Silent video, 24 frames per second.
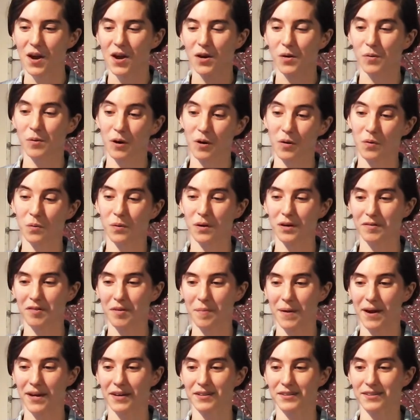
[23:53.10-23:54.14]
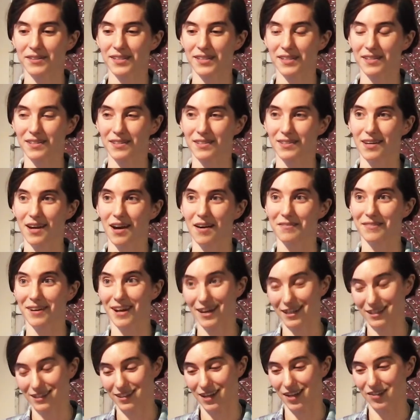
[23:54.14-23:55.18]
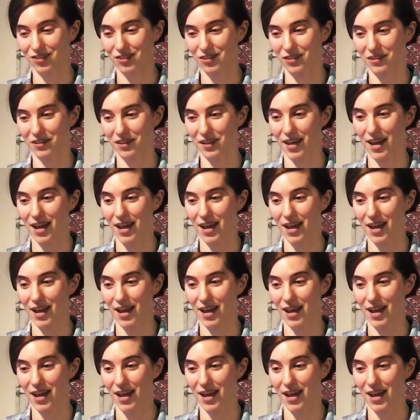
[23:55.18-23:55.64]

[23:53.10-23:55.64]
quote, one of the penalties of an ecological